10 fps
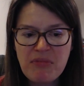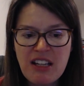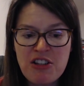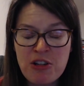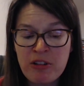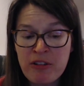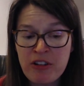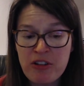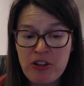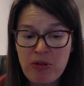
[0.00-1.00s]
to learn
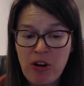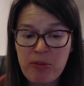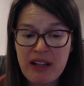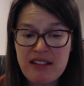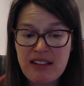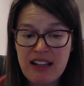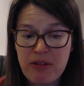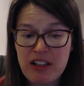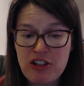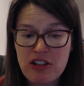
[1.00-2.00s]
their new homeland's
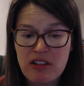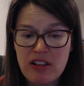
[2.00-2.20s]
language,